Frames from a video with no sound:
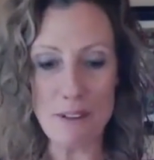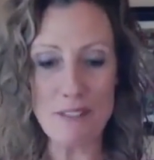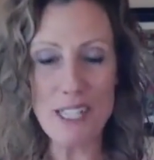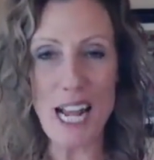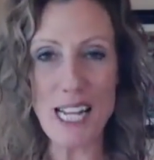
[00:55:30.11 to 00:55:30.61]
we've
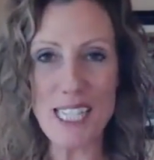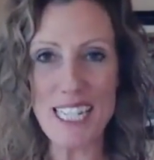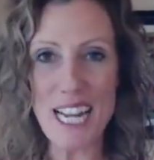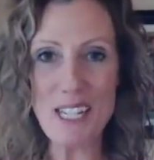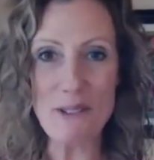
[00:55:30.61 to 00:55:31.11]
discussed
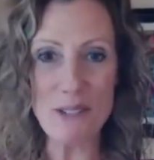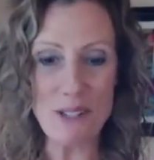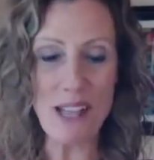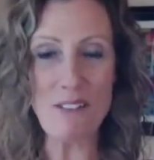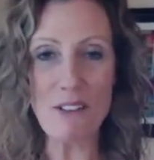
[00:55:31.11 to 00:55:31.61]
today to a
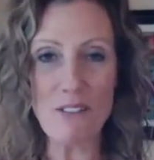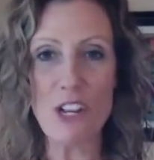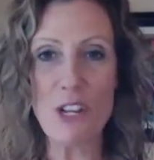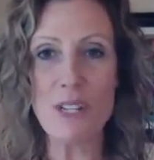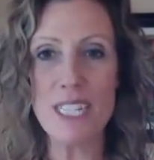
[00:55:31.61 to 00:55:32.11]
new level for
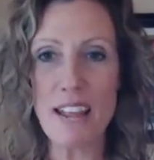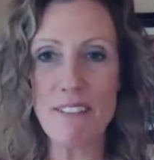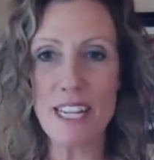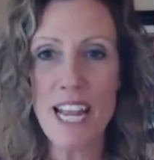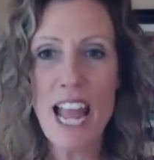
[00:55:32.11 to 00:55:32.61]
you and
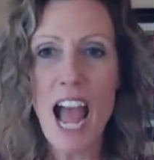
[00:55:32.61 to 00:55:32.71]
David.